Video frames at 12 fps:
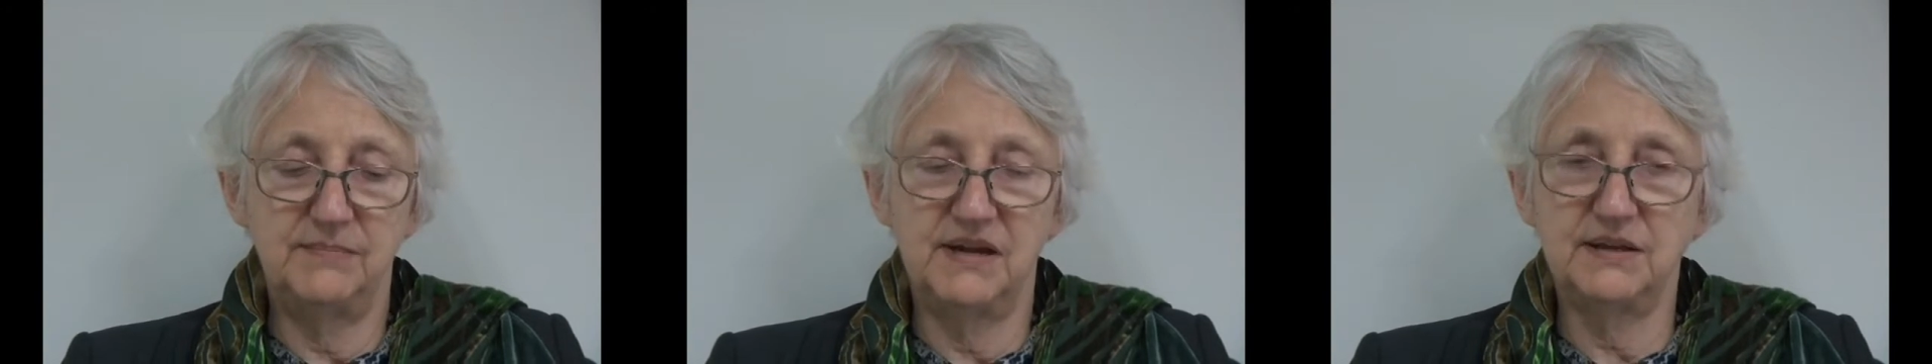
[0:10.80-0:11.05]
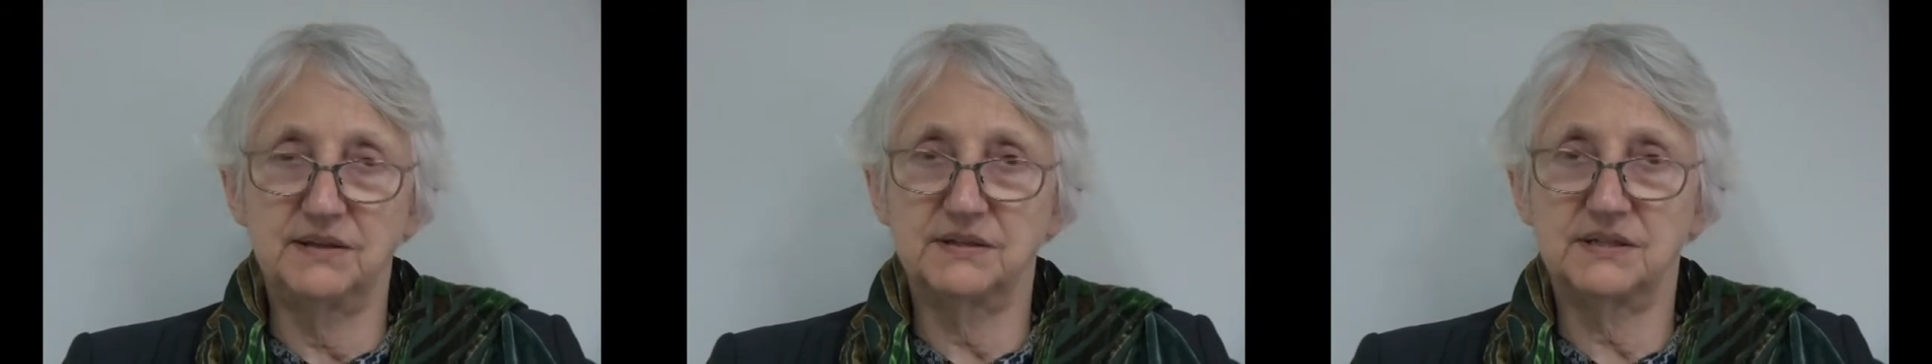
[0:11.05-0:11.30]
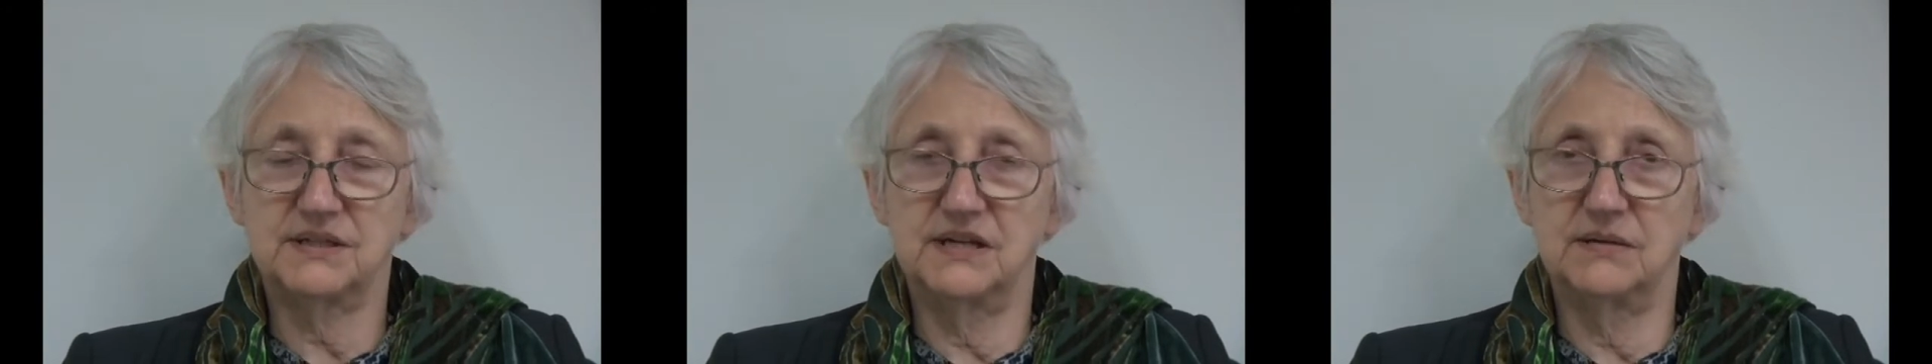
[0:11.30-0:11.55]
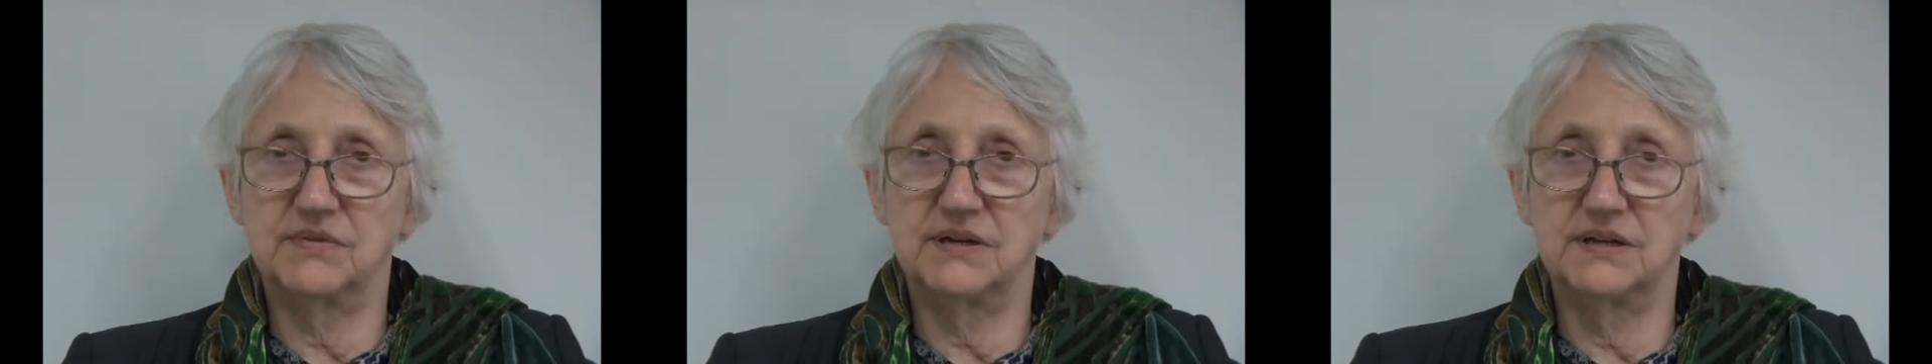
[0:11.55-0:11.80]
I make this
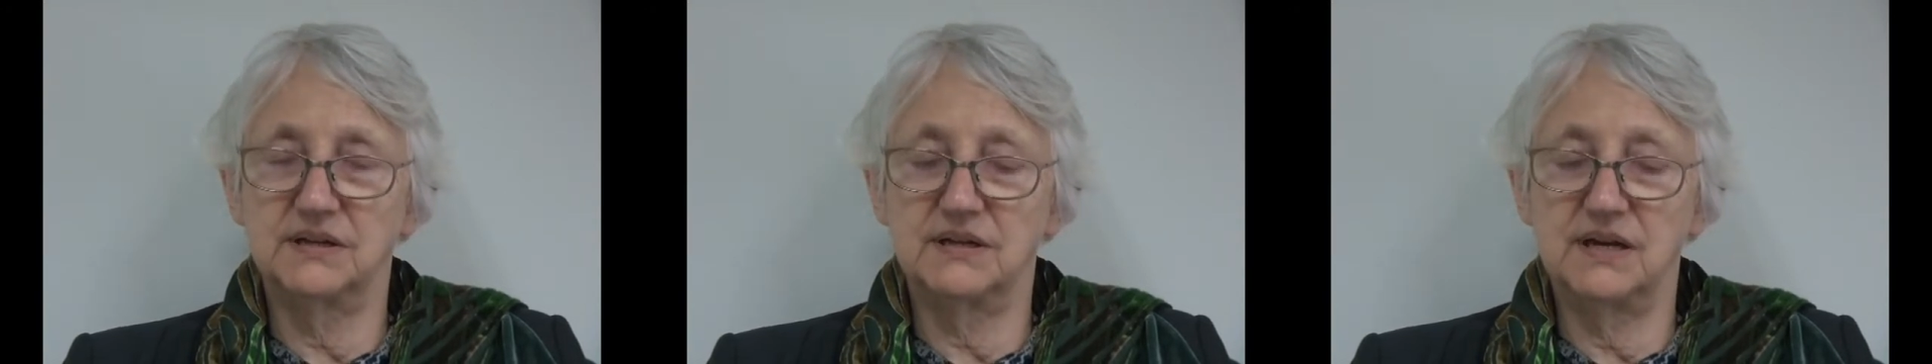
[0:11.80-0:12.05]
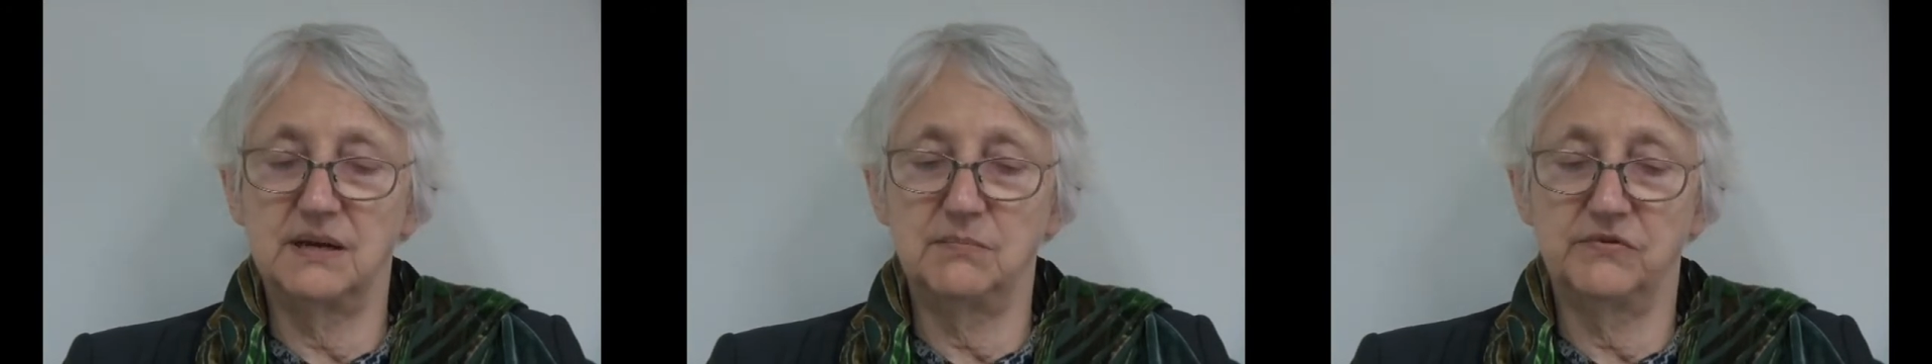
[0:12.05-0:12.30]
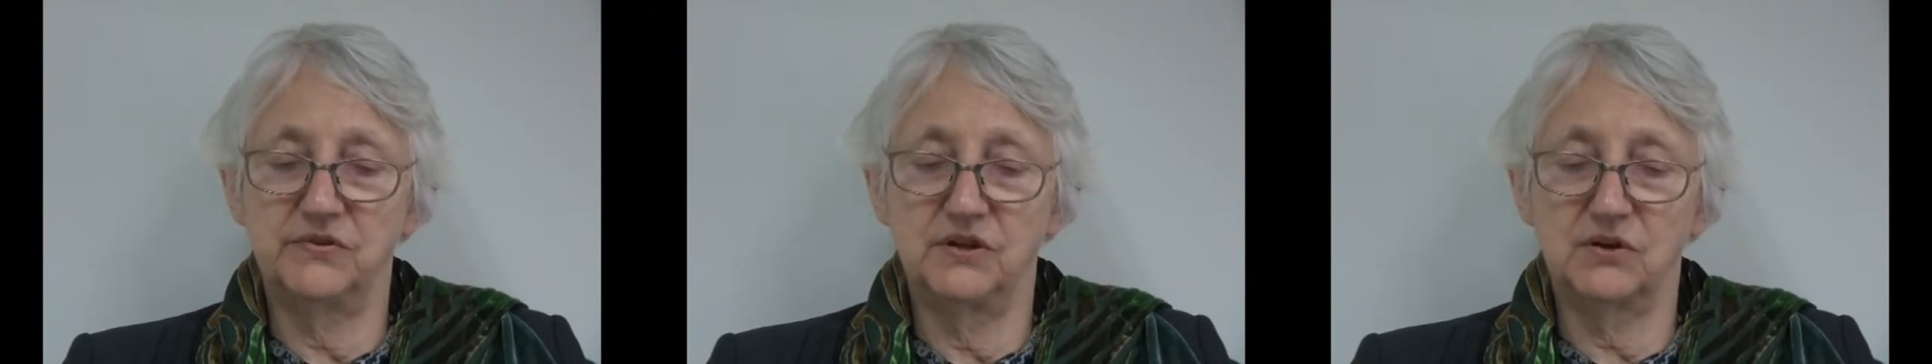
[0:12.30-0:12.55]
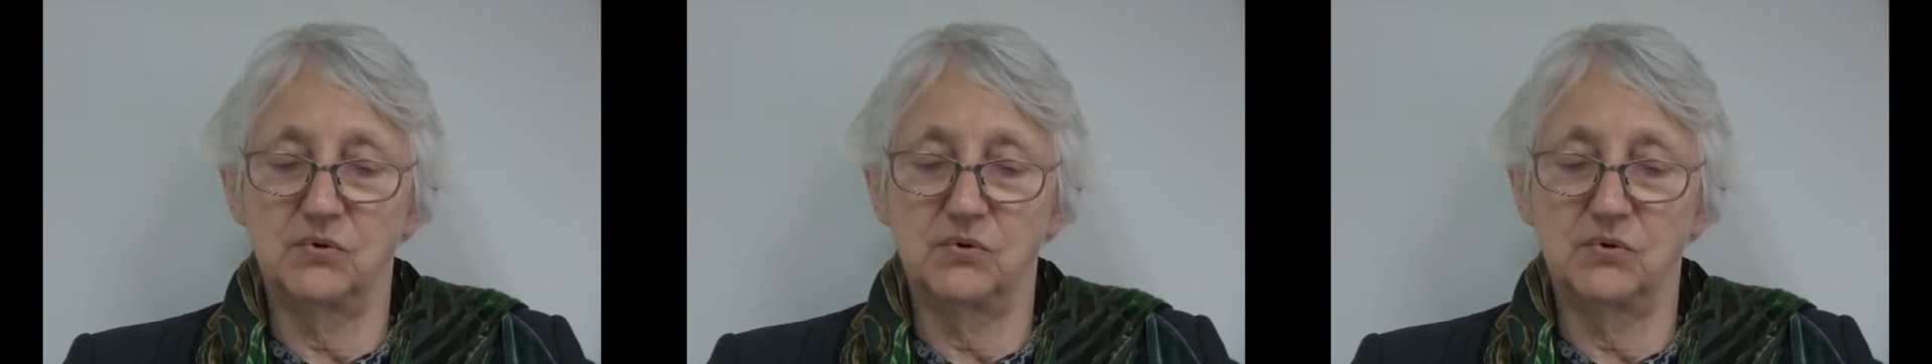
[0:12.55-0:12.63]
statement in the name of the